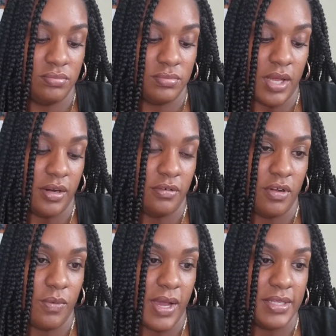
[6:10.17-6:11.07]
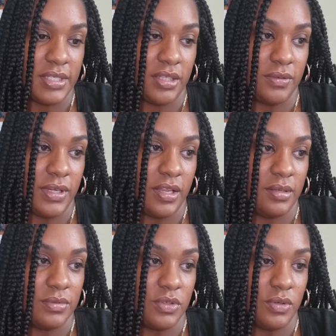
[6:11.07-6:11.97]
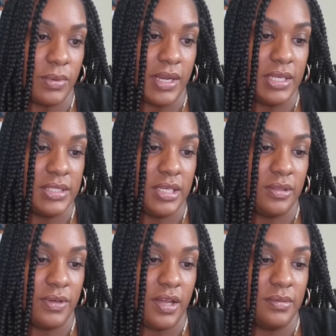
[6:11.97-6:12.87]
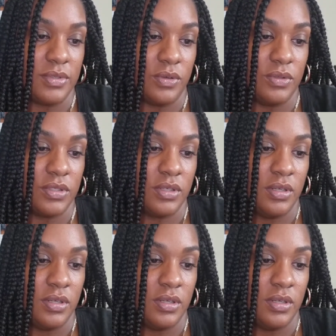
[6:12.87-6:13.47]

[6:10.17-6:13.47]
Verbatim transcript: I don't know why I said three items sold. Why did I say three items sold?